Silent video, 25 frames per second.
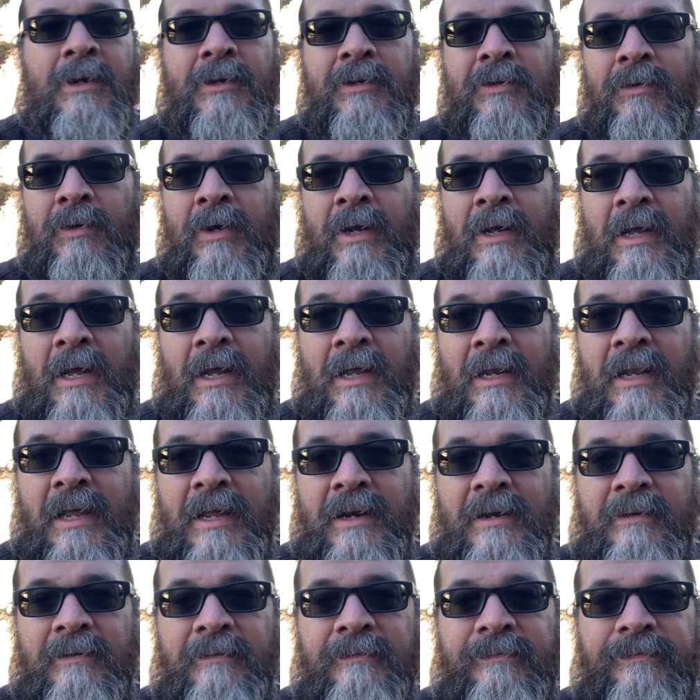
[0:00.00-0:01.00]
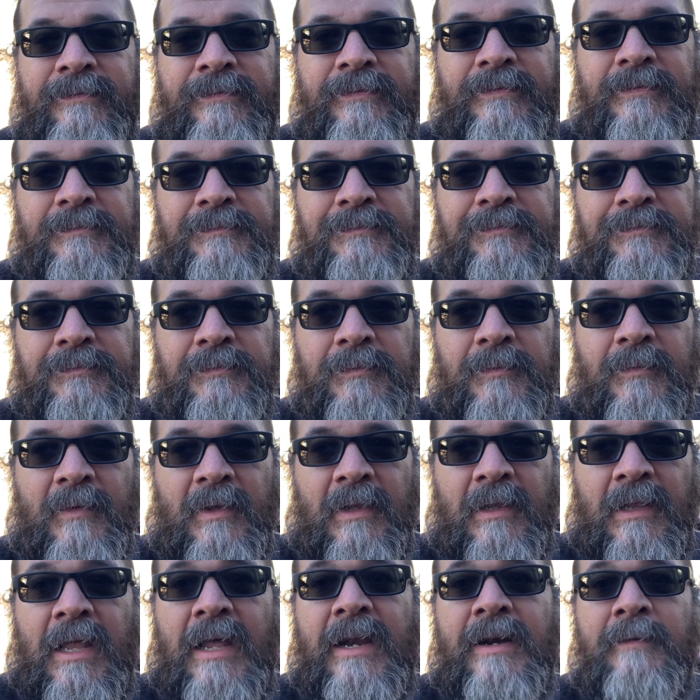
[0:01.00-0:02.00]
do a lot of
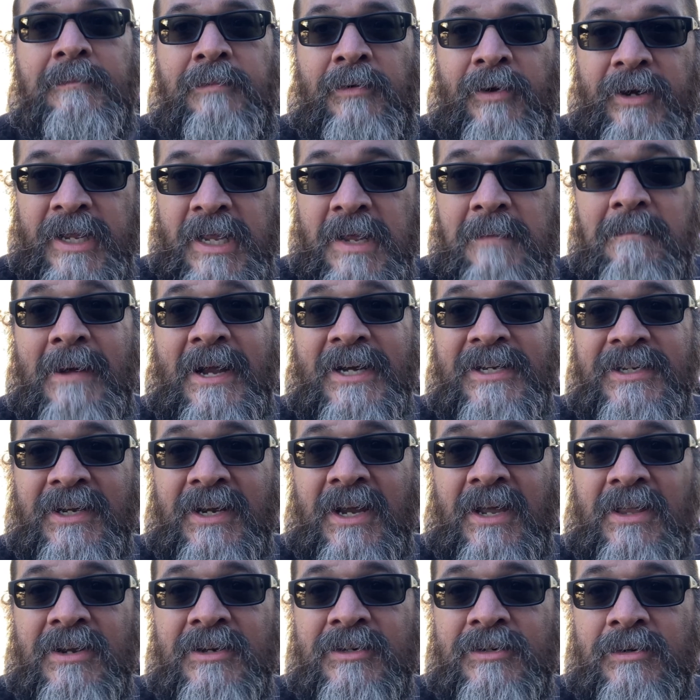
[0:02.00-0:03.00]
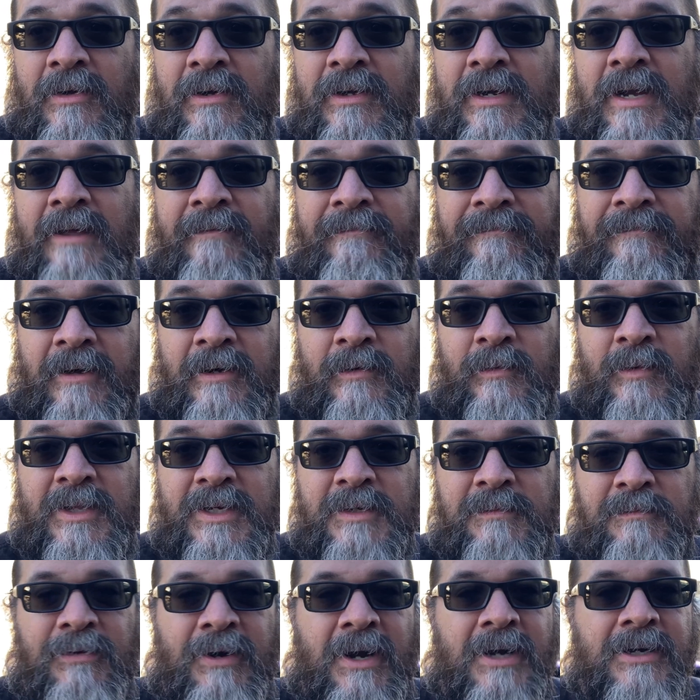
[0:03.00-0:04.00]
putting it back together. So I'm going to have fun with
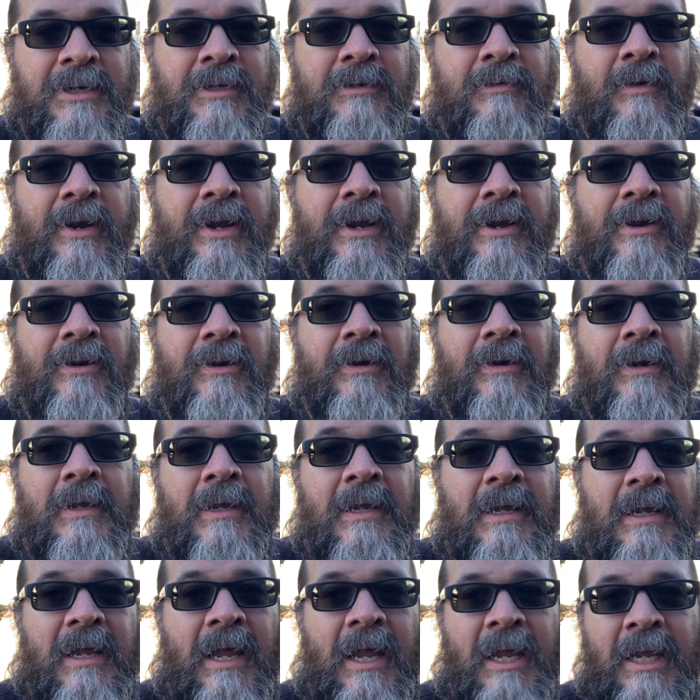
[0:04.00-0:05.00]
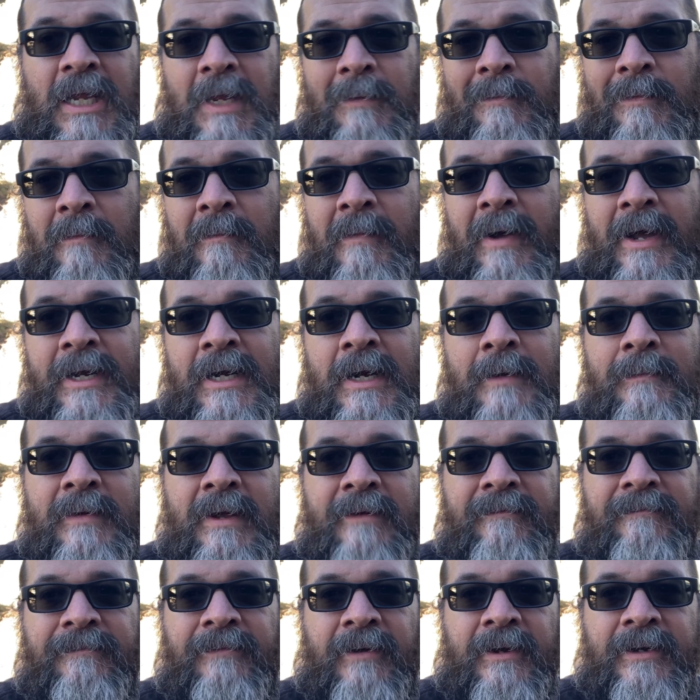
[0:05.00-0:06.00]
this project right here. And keep in mind, I'm
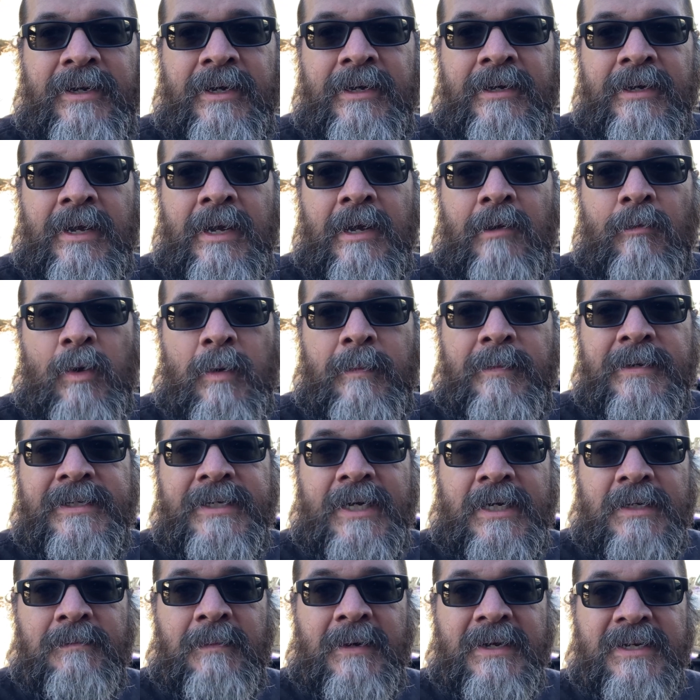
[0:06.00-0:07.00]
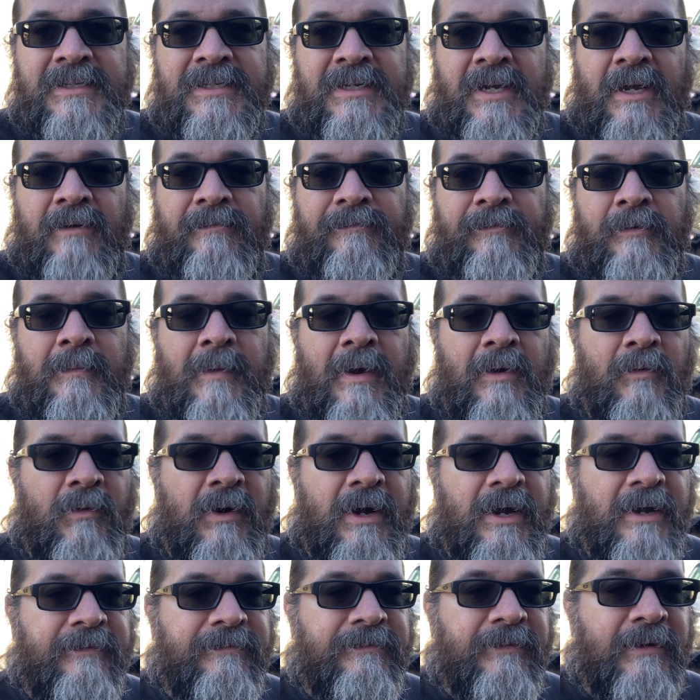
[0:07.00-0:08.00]
not funded in any way besides myself or my
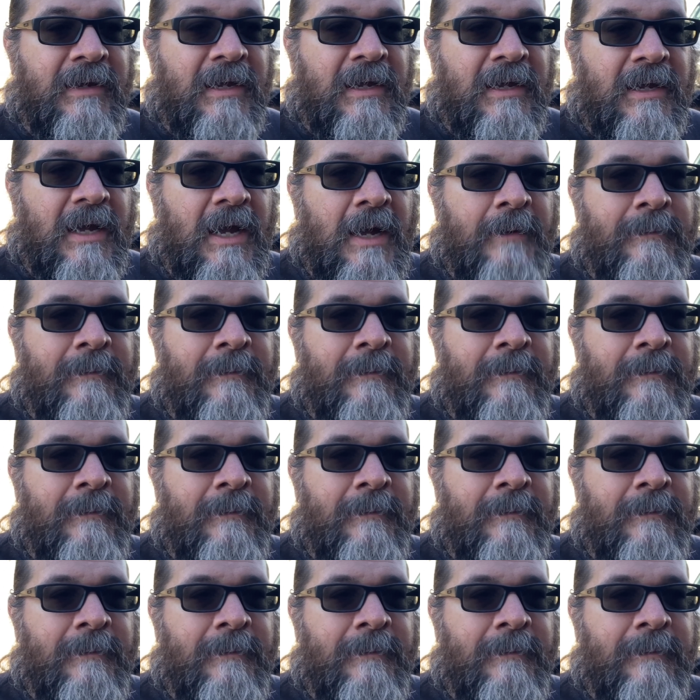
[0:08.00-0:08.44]
wife. I'm